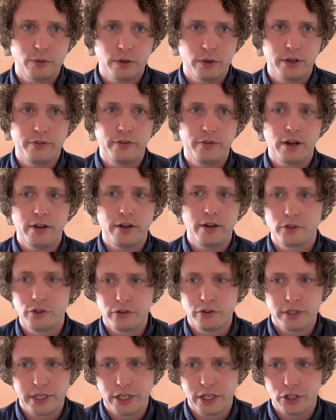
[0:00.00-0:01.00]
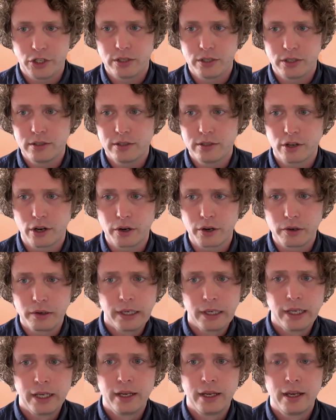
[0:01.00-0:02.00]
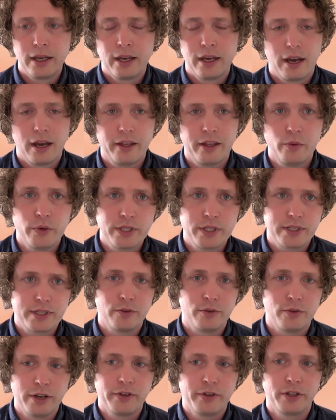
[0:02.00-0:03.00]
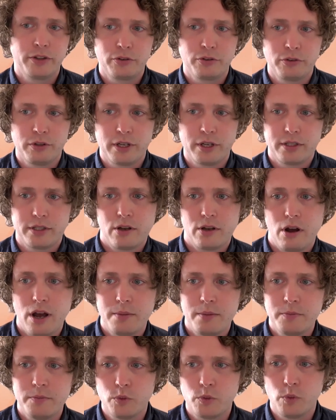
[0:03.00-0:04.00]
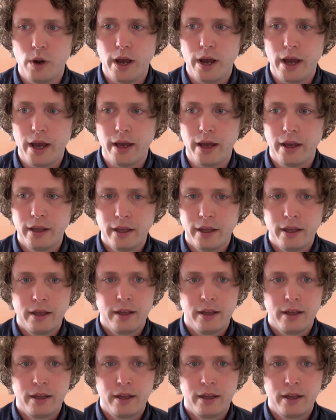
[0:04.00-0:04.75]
like 25 jurisdictions. So I think we're still living through those times where